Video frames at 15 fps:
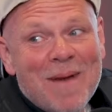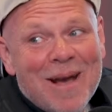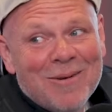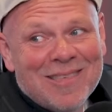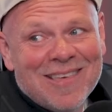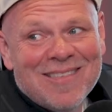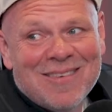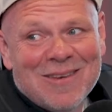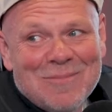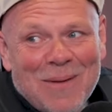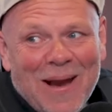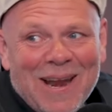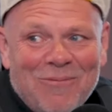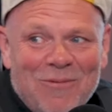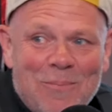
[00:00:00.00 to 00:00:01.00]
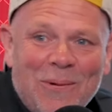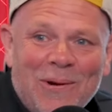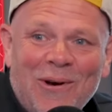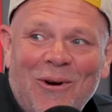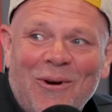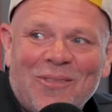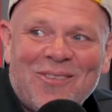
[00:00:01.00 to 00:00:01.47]
have melted too bad if you put
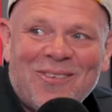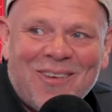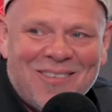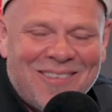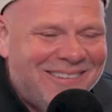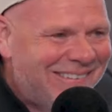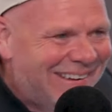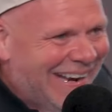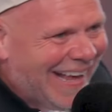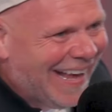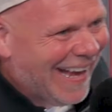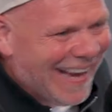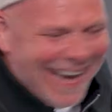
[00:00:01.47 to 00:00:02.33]
a hot sausage in it.